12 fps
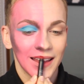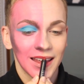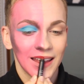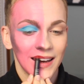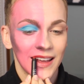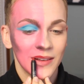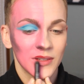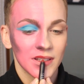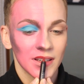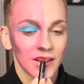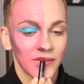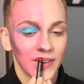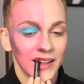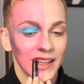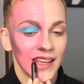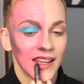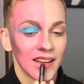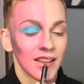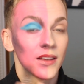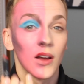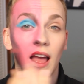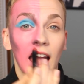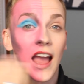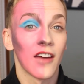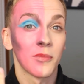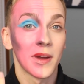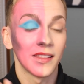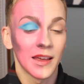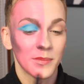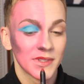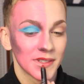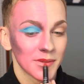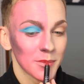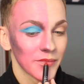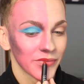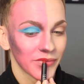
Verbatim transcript: And I'm just gonna fill in half my lips.